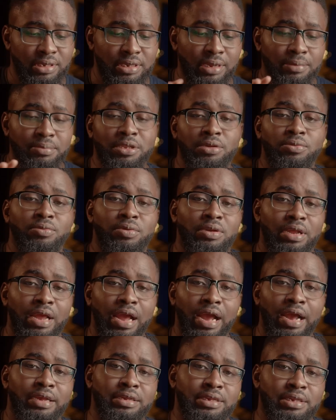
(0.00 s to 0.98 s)
Same thing with the
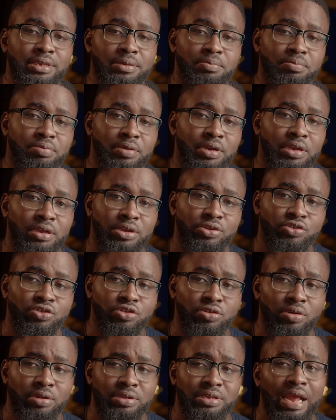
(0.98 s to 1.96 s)
ice breaking
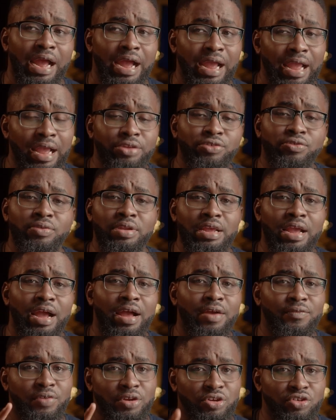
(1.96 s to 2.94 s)
shots. I actually
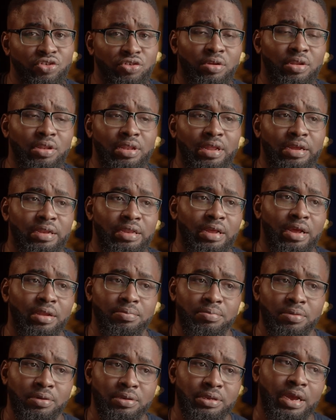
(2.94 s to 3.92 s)
have a shot like
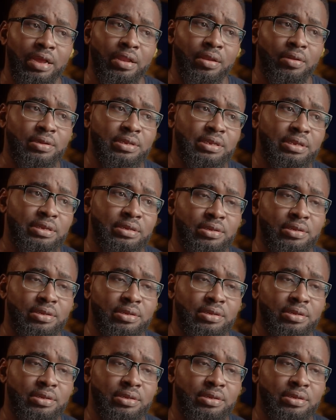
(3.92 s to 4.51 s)
that, but I lost